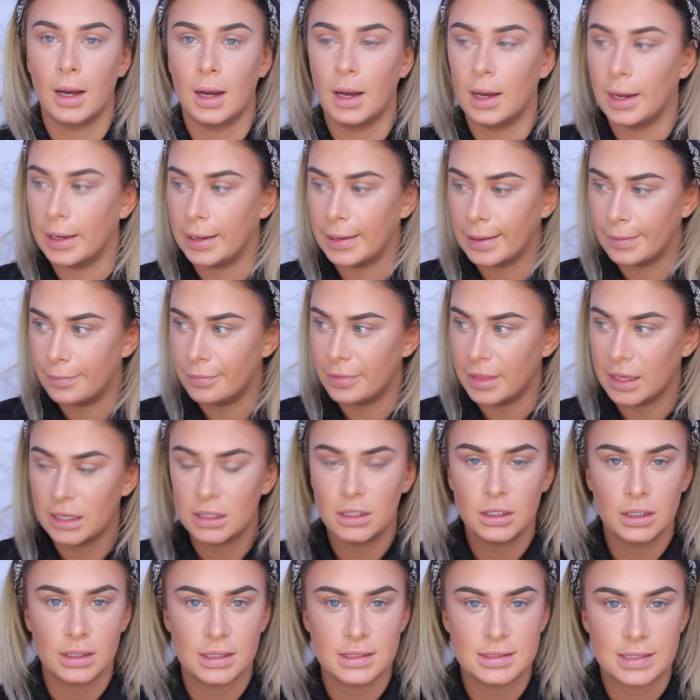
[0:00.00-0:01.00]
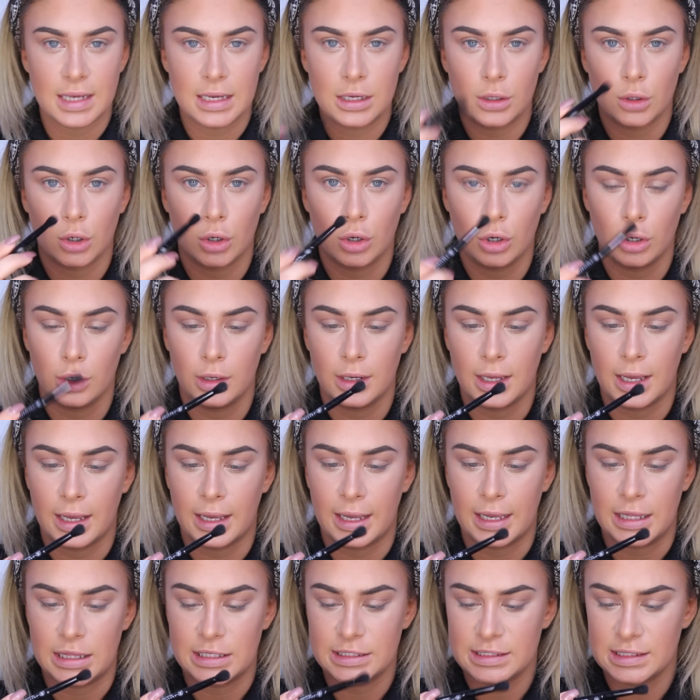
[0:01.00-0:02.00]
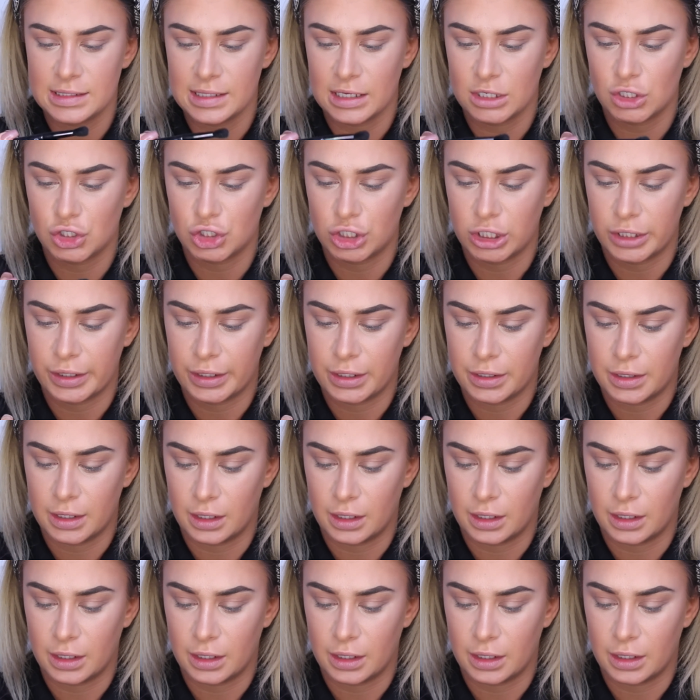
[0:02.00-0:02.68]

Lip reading: I am then going to take on this is actually